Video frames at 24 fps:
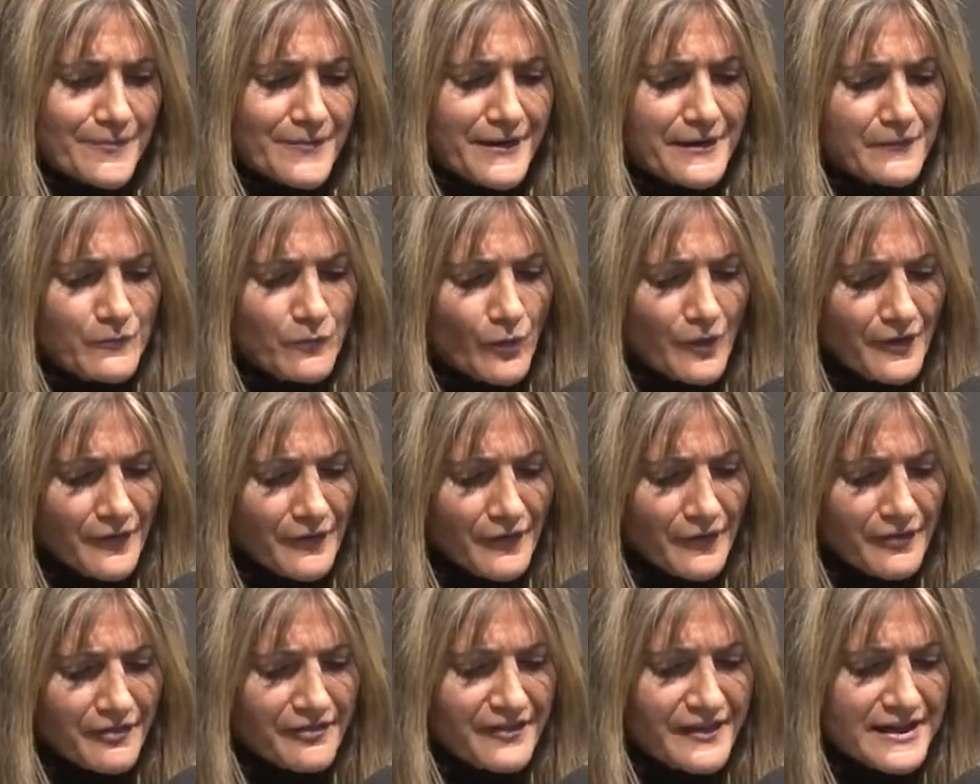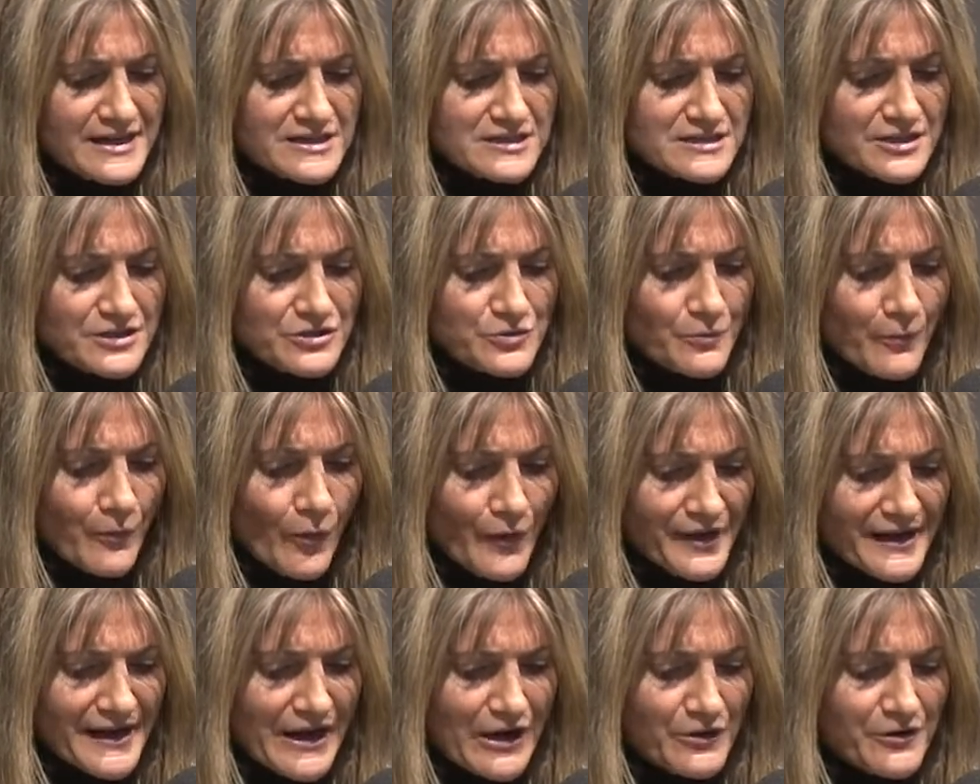And one of the things that you
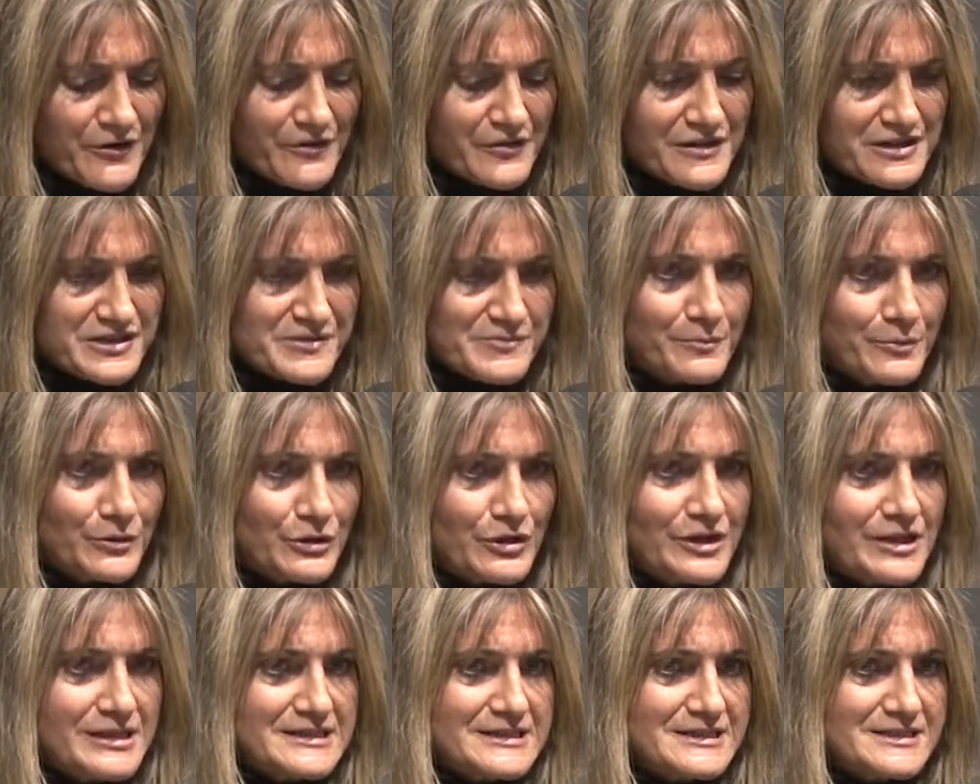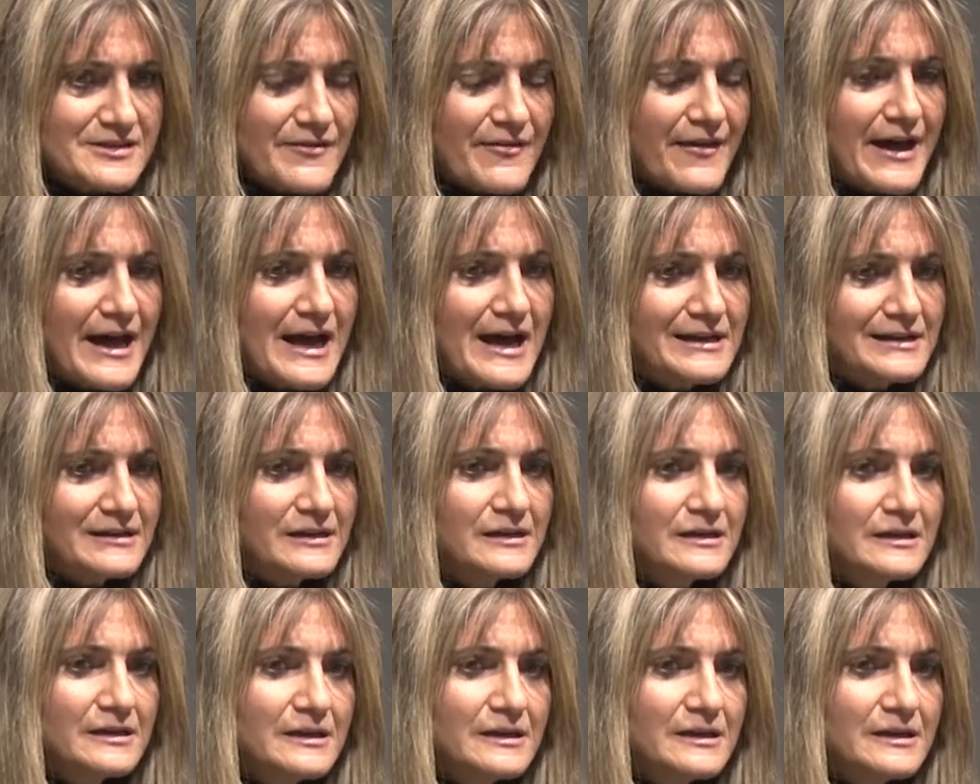point out in this book is that,